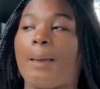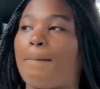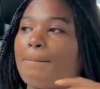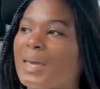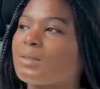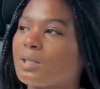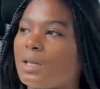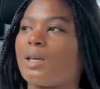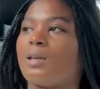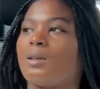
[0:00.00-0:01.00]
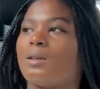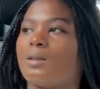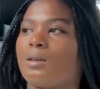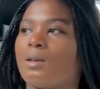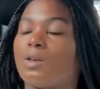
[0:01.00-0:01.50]
mentally,
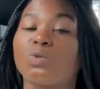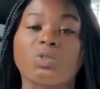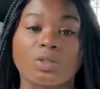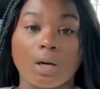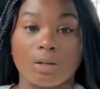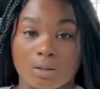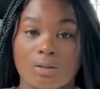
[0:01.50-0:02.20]
you suck.